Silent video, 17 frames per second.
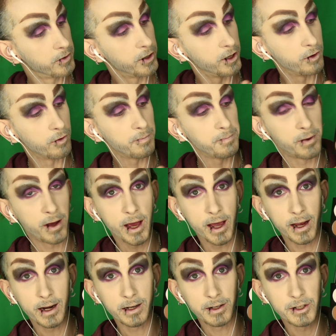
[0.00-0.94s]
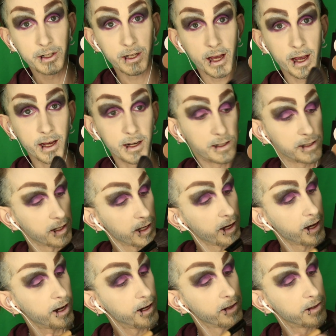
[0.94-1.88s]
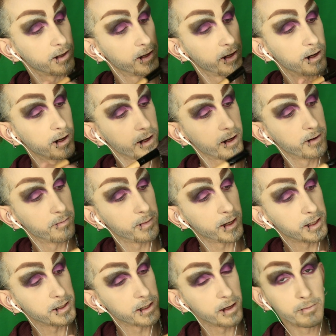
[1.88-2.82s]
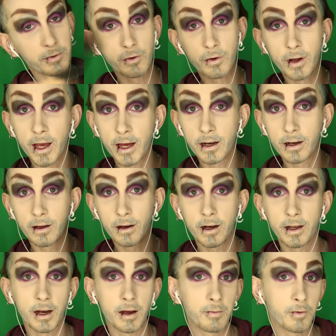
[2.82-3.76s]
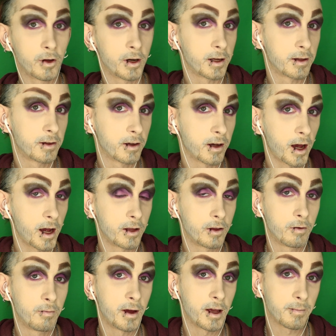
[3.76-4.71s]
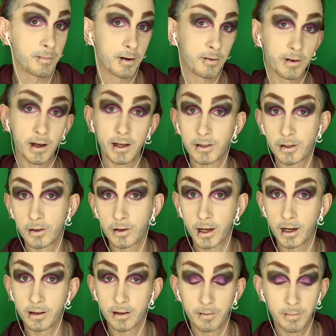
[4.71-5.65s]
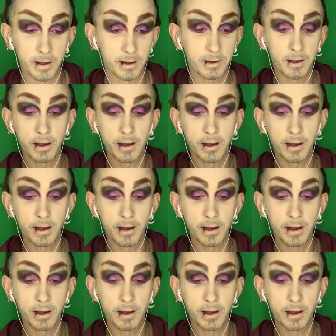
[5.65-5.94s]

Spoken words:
two pale shades right here and mix them together, and I'm gonna try to make my face look a little bit